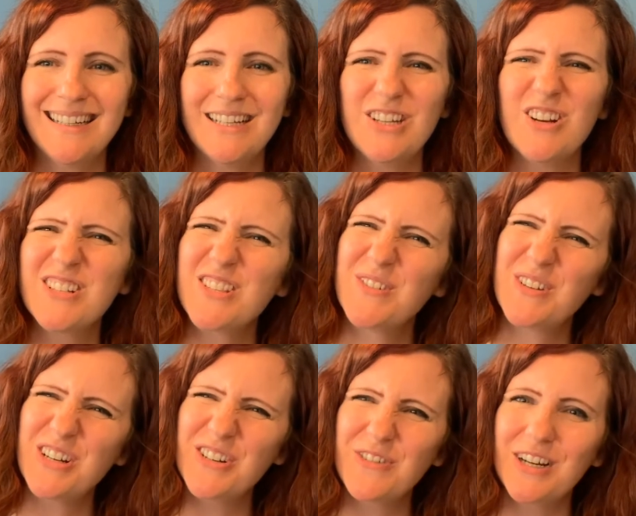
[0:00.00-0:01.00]
You also want
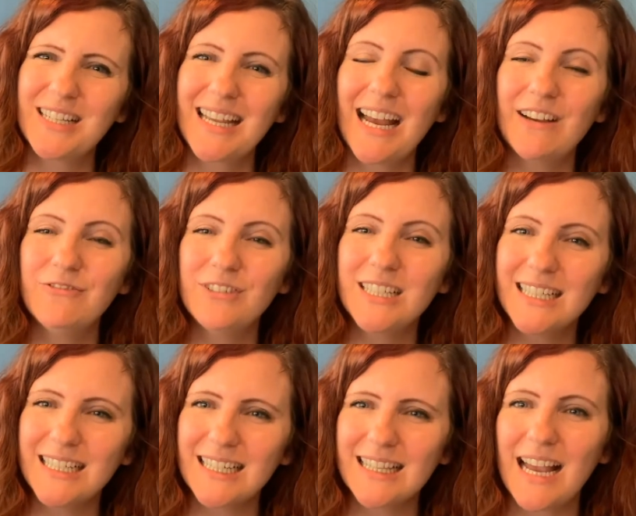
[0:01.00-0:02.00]
to avoid
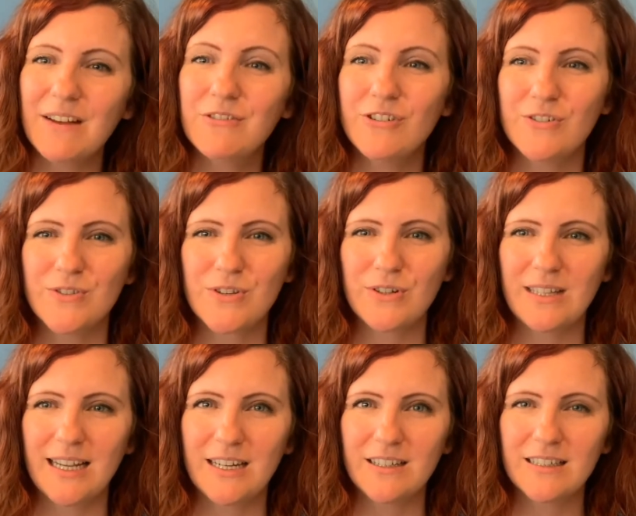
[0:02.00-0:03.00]
caffeine in the afternoons or
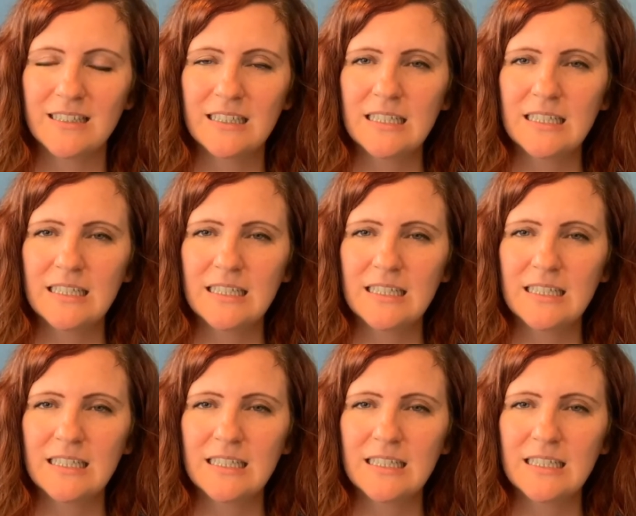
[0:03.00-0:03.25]
later.